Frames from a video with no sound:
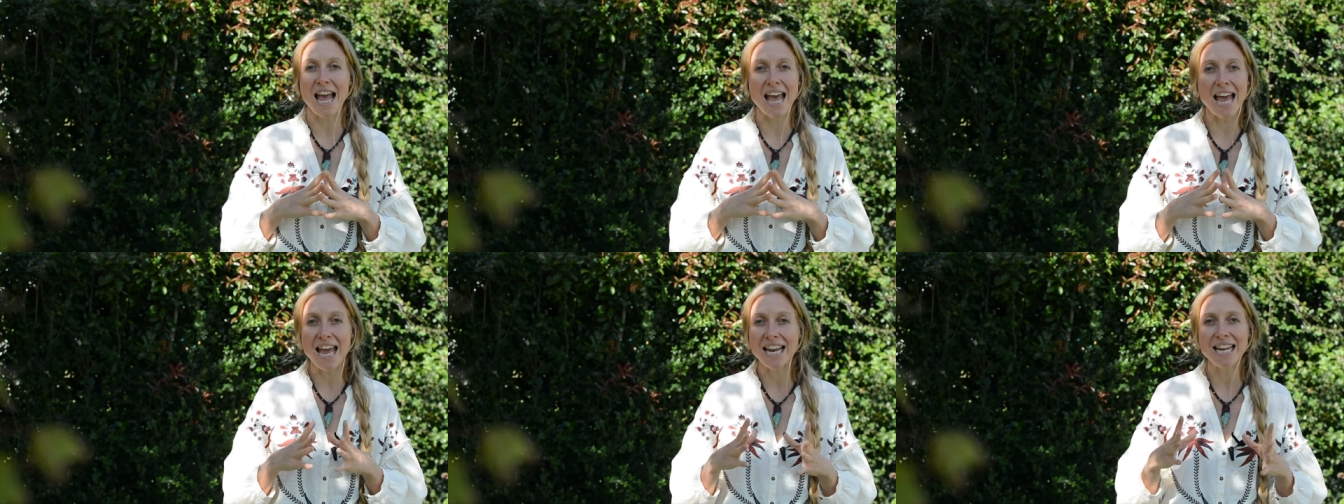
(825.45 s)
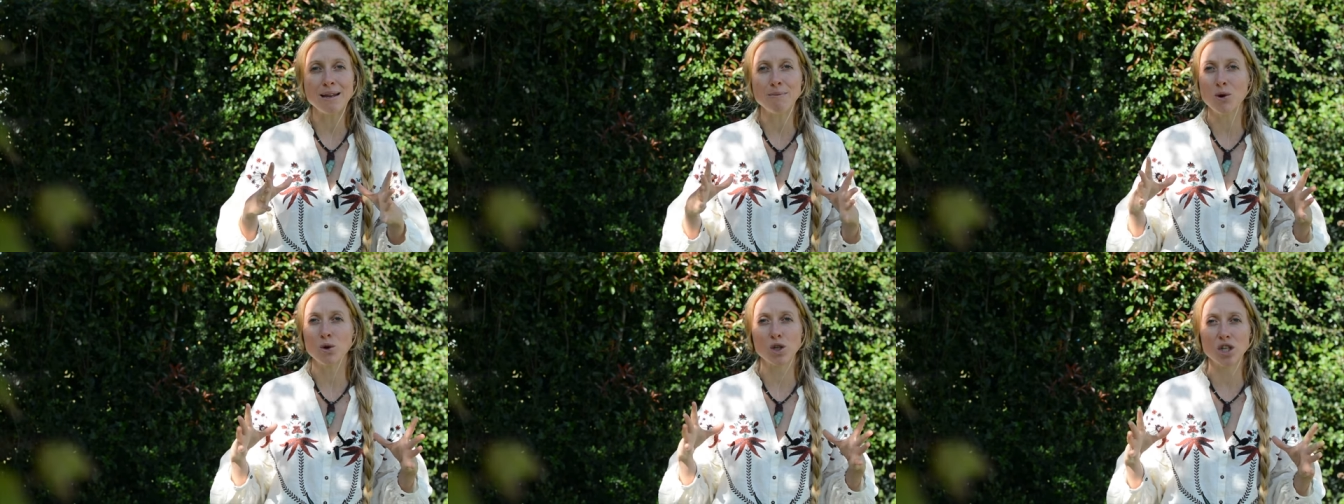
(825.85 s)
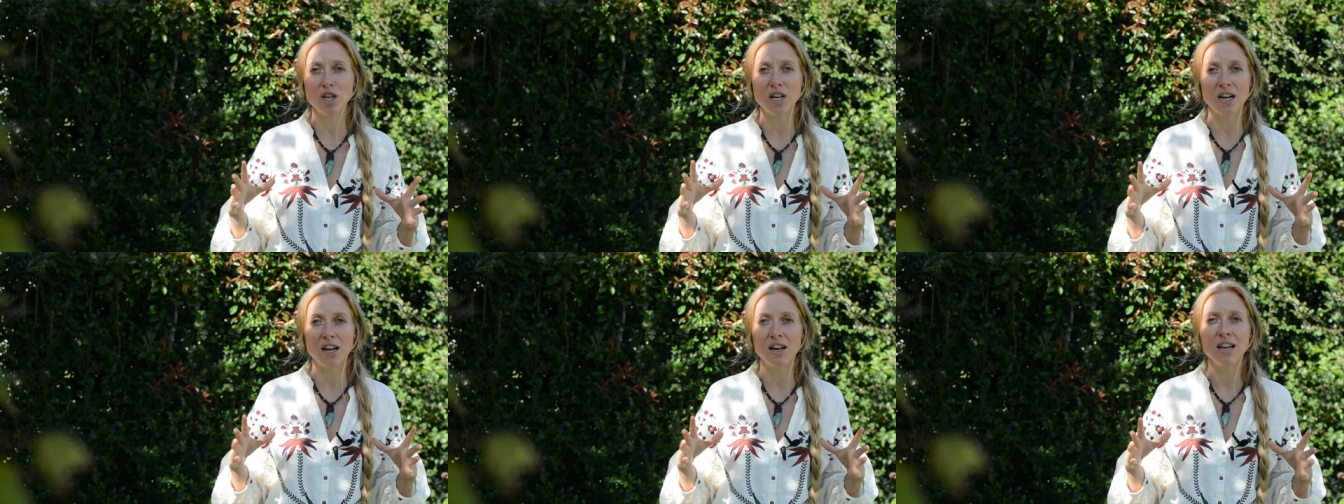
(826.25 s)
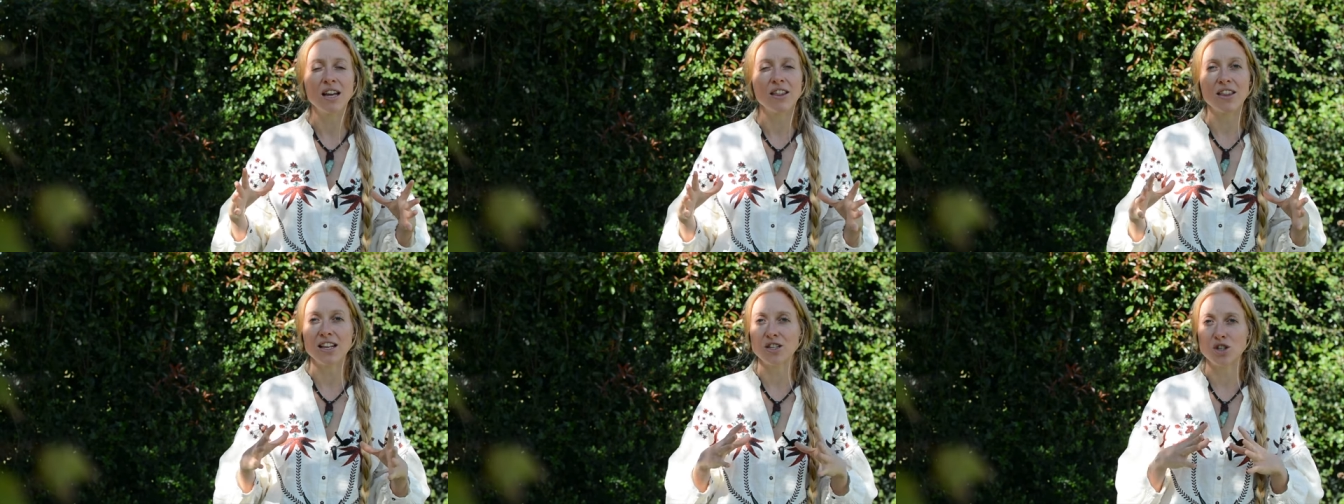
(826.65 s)
any more sugar.
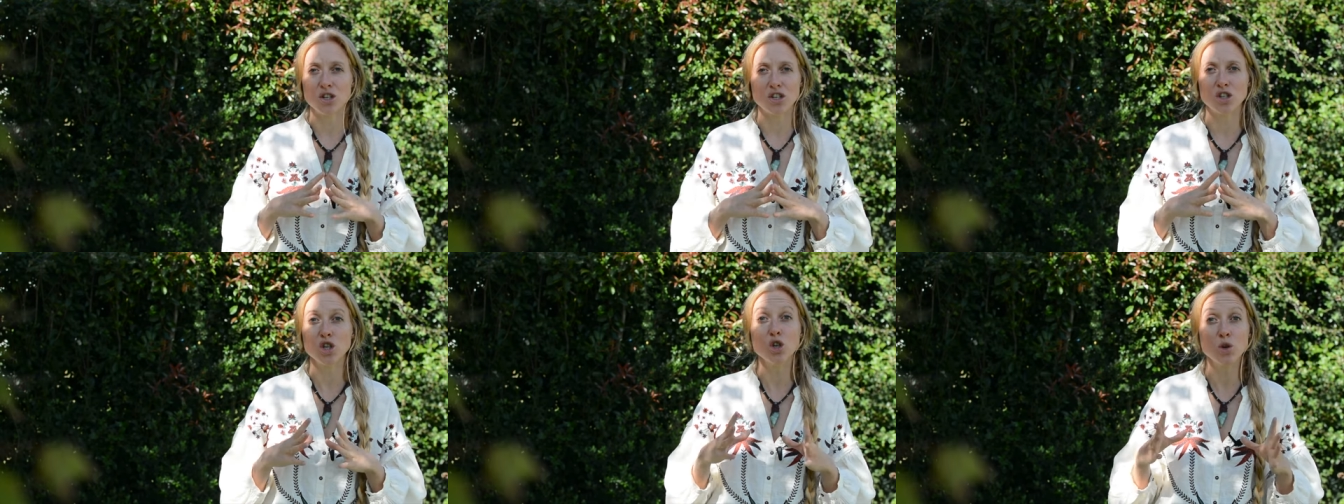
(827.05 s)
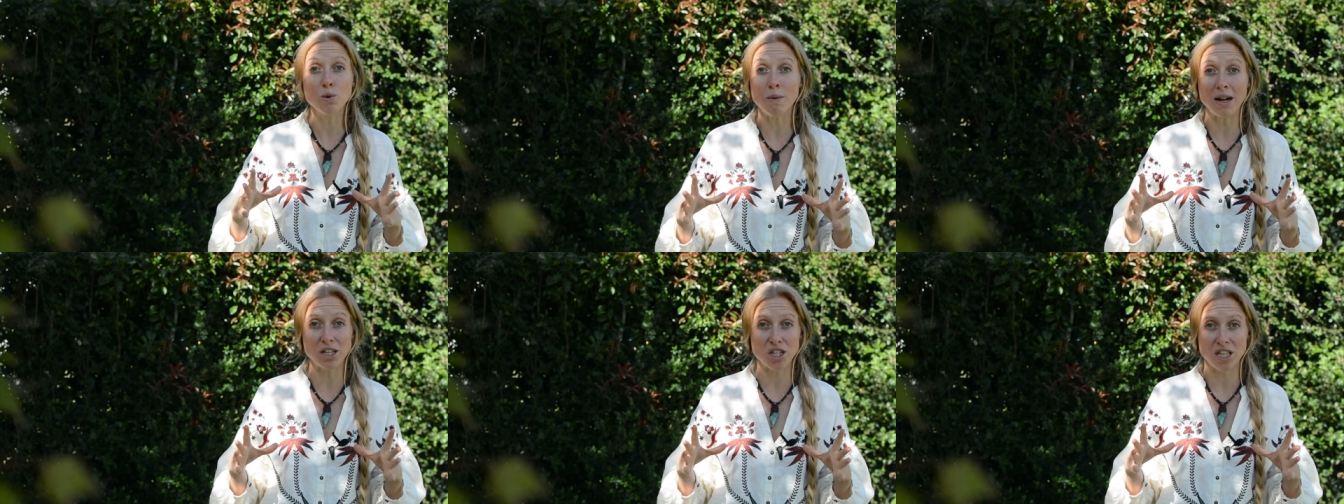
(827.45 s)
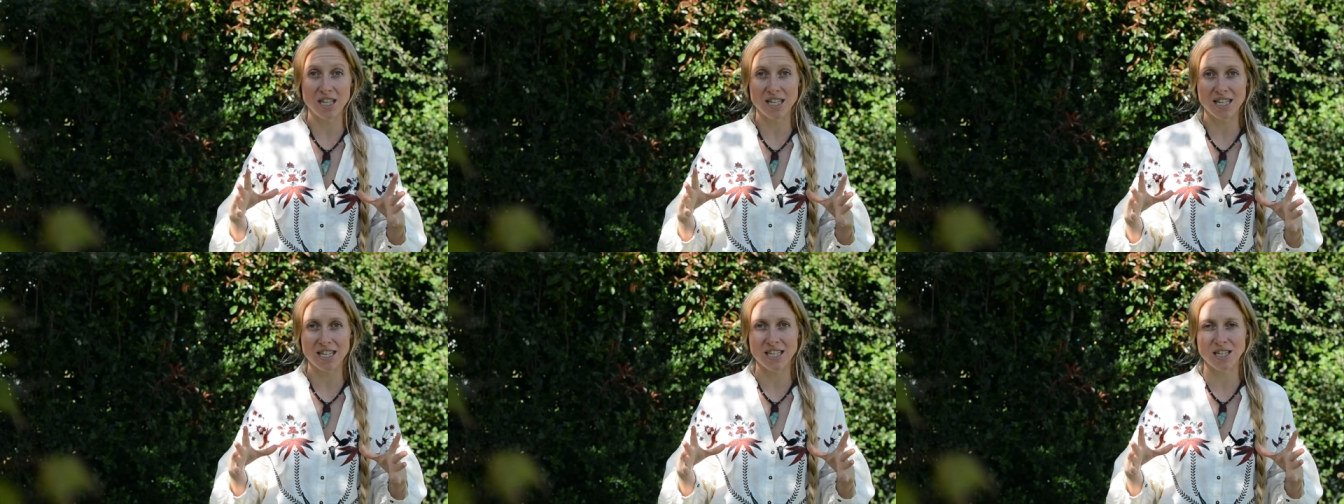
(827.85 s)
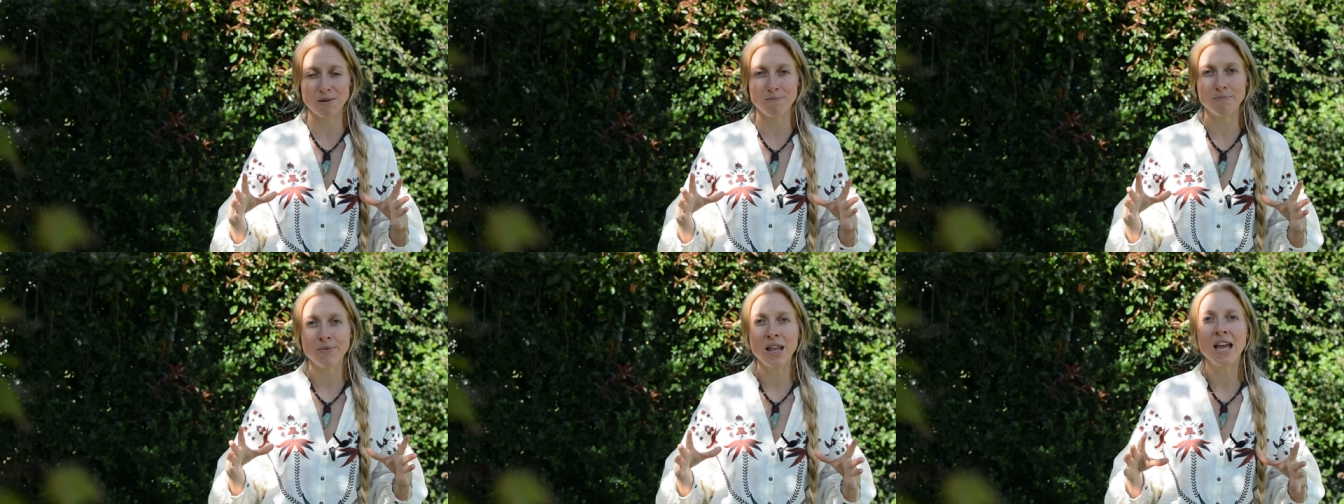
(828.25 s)
There's just too much in the system.